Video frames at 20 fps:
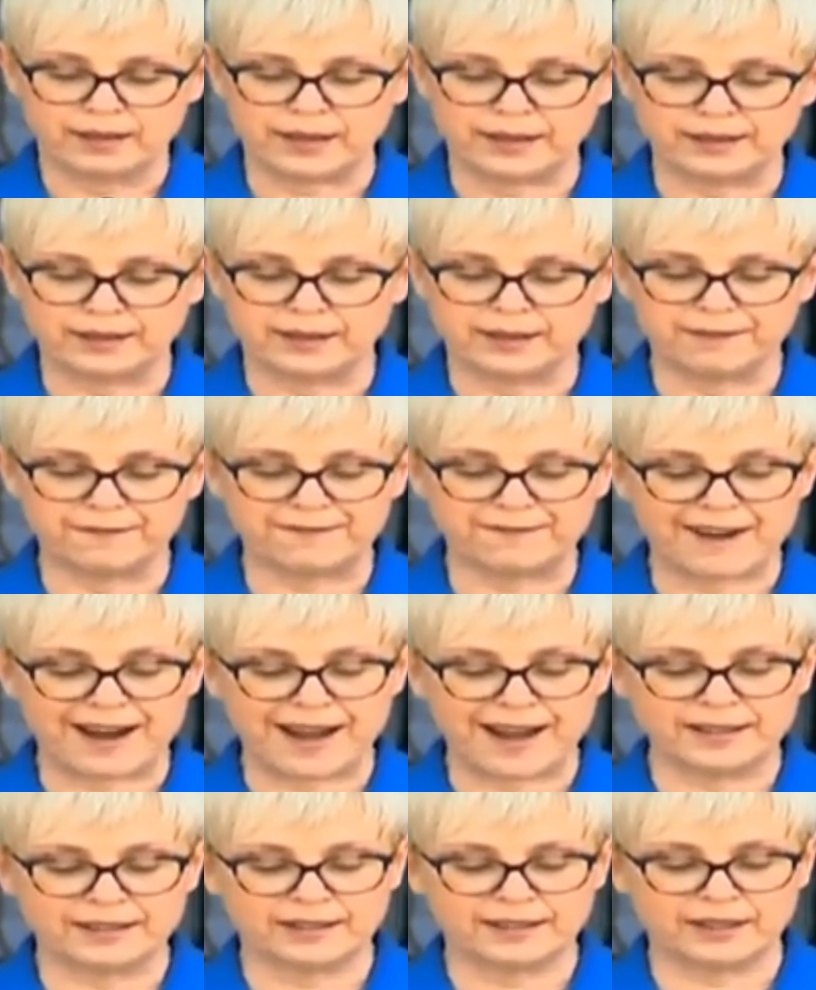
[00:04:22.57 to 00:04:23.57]
that
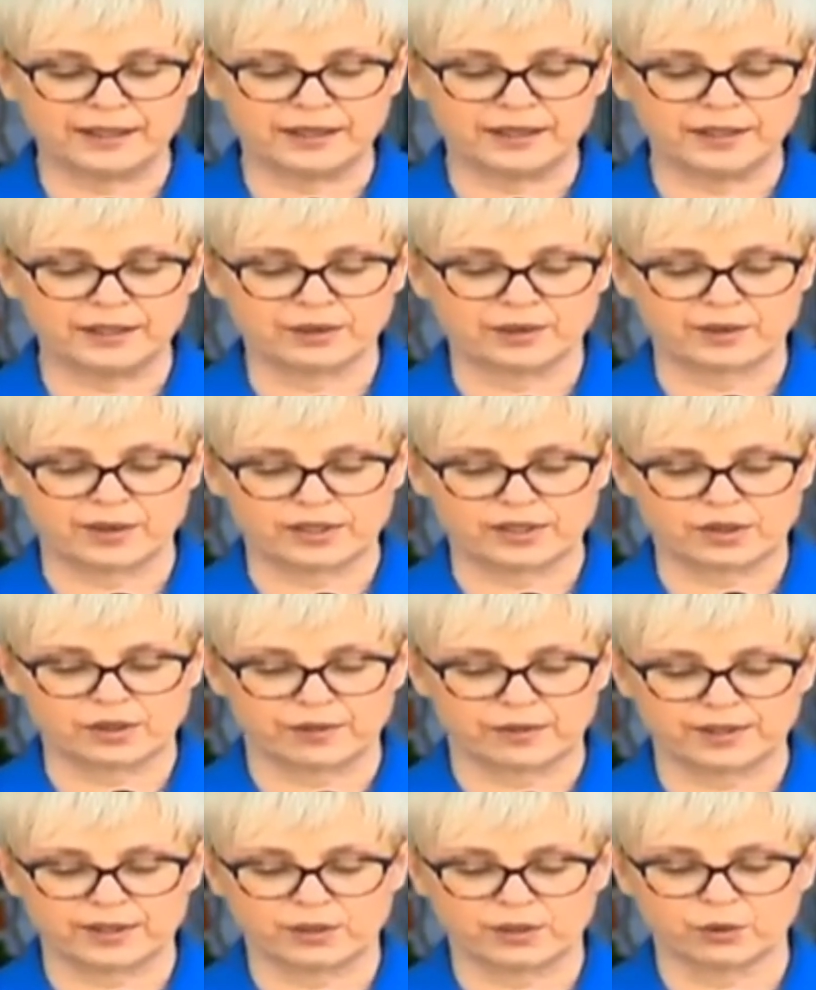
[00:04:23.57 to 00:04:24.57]
defied the interests
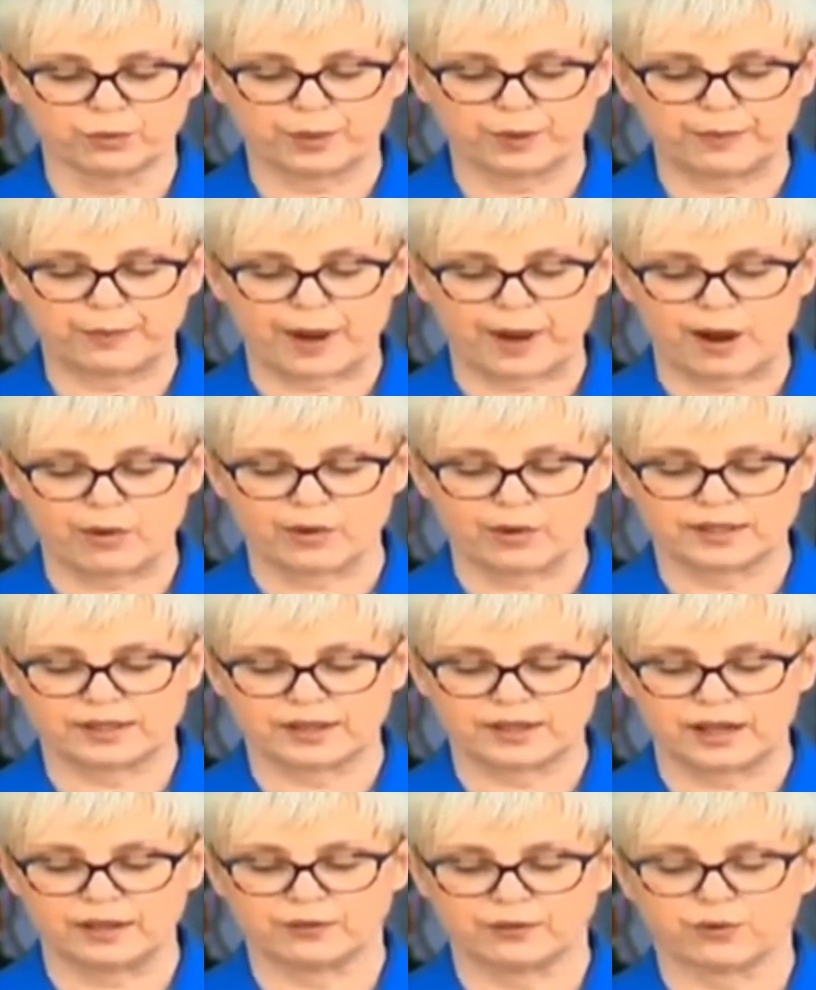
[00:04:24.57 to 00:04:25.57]
of the
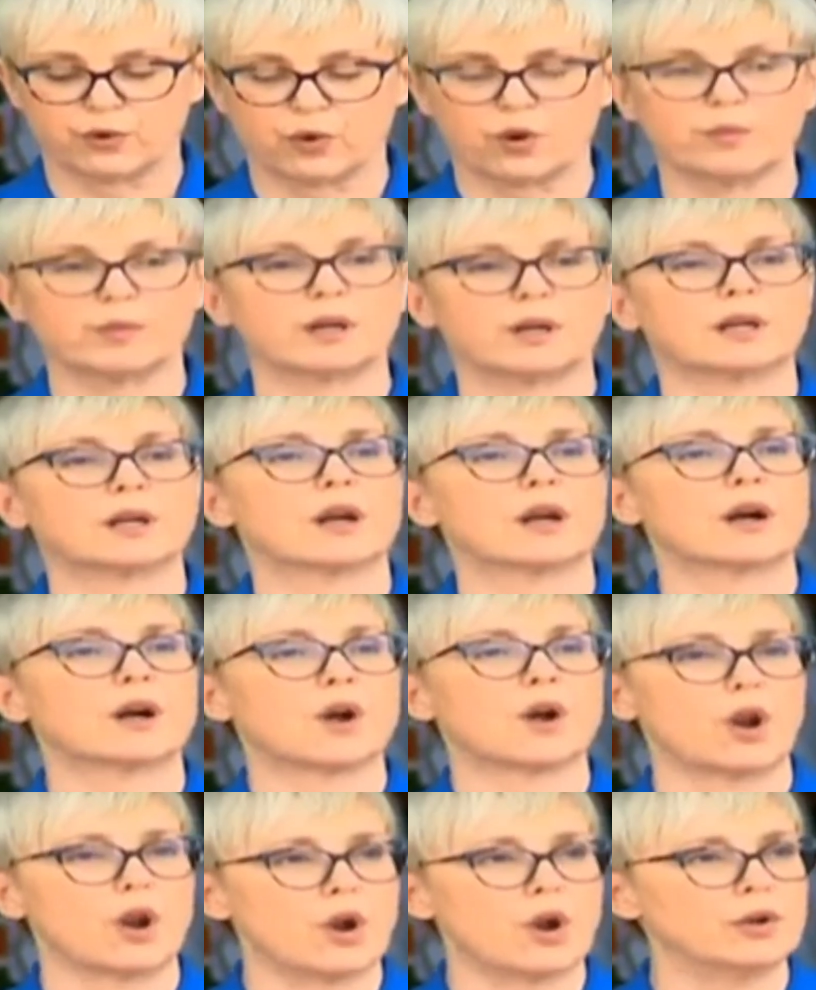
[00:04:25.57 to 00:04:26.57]
superpowers and former
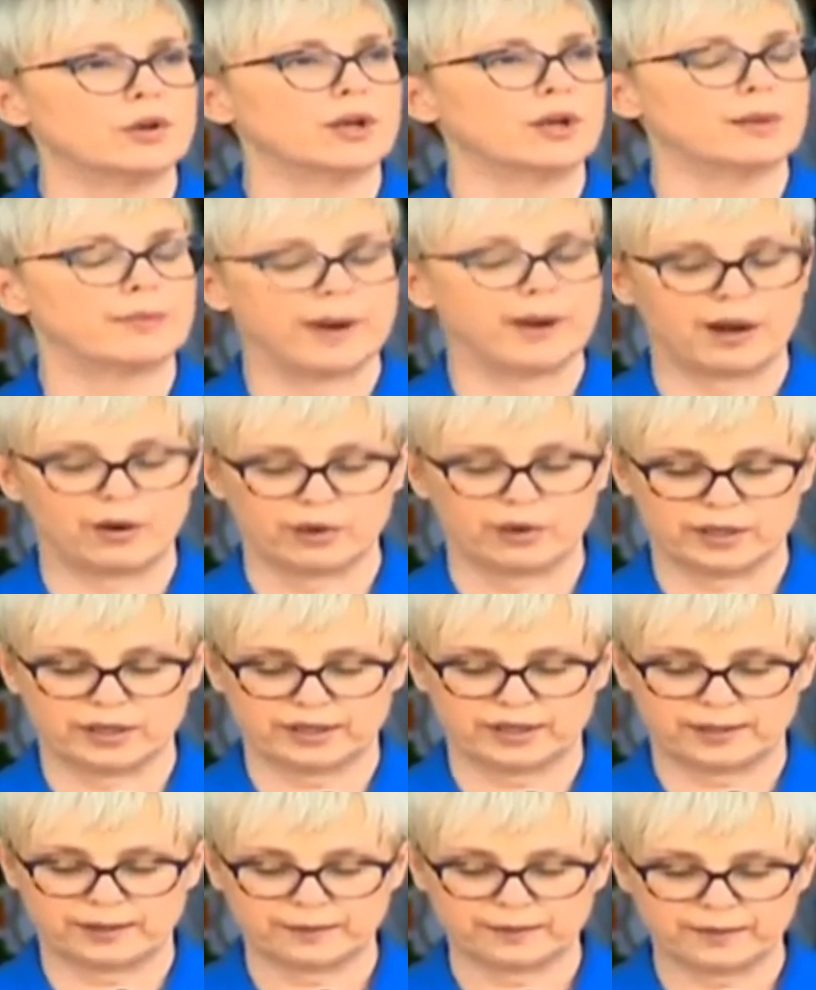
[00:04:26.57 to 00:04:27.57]
colonial
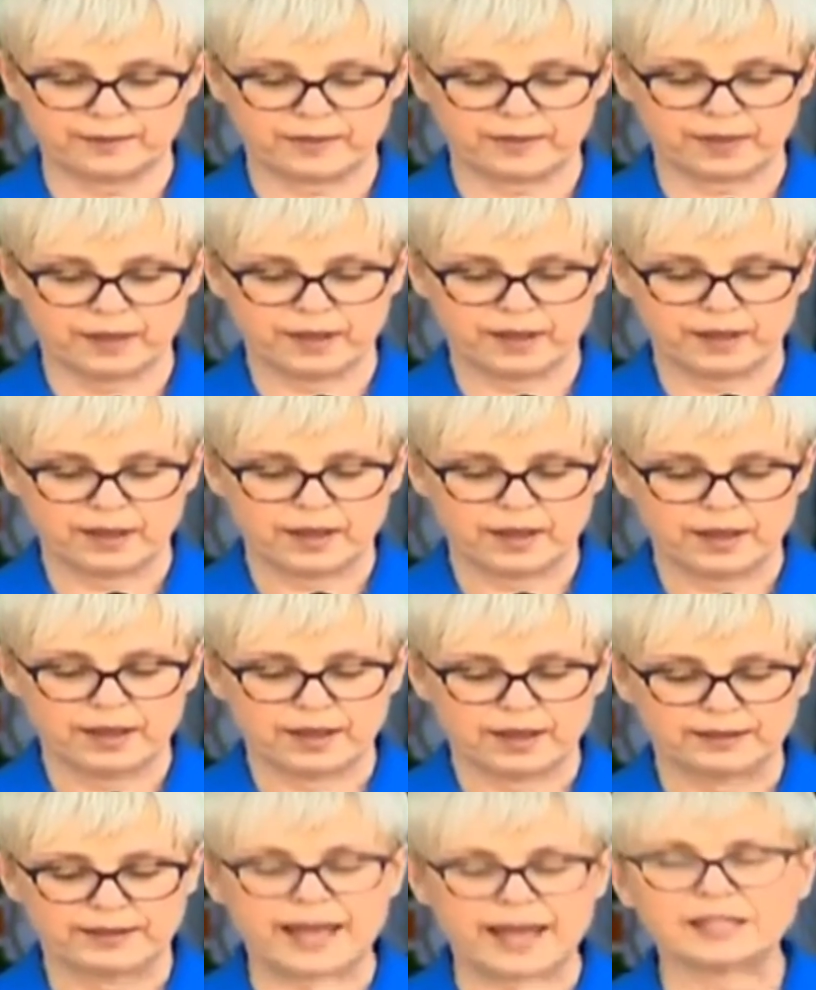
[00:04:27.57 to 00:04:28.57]
powers.
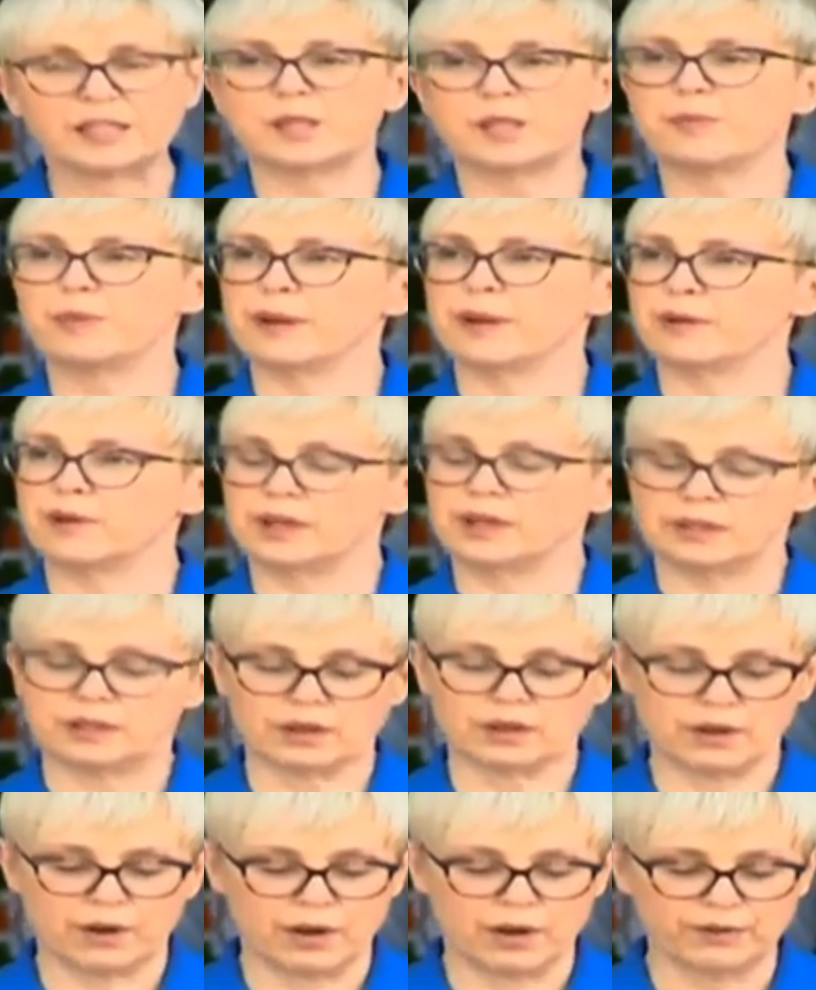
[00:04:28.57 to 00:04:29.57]
That spirit
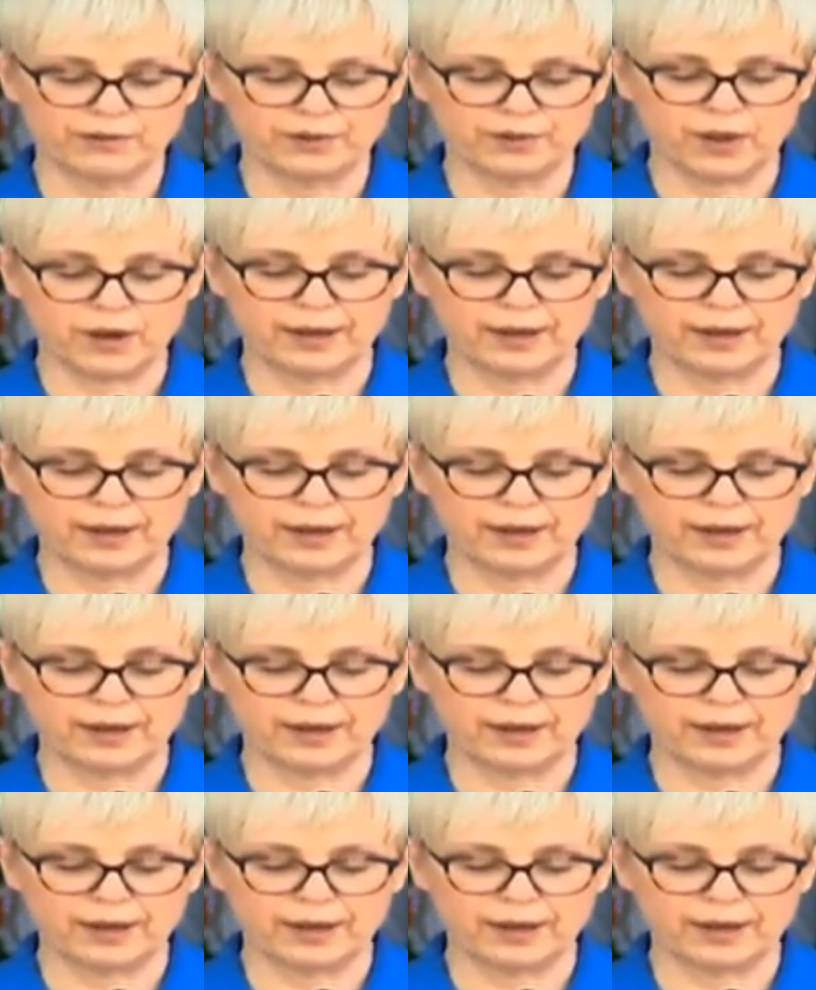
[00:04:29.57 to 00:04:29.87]
of